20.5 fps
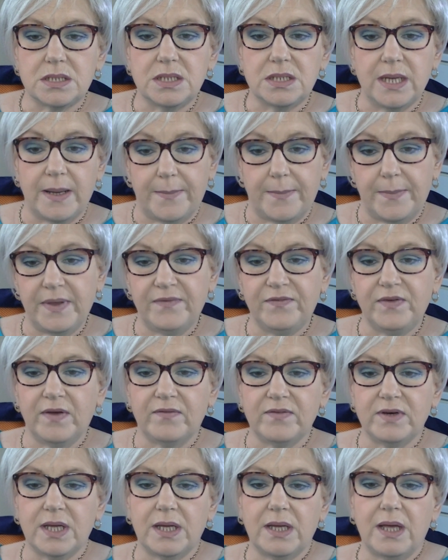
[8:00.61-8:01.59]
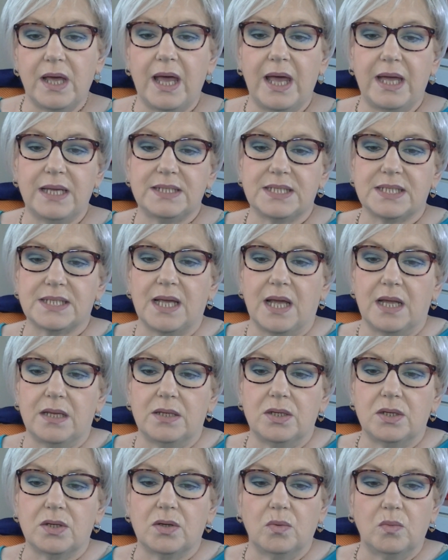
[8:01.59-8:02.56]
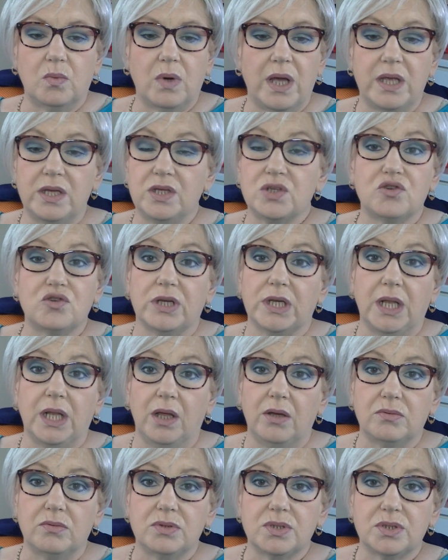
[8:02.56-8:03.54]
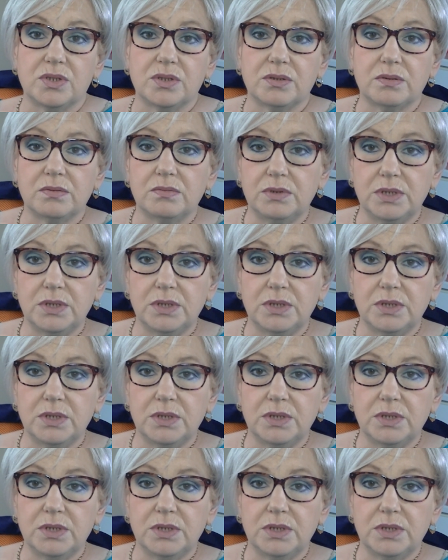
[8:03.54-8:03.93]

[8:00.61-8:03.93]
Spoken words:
yeah, if you're having a head scan, you can wear your street clothes.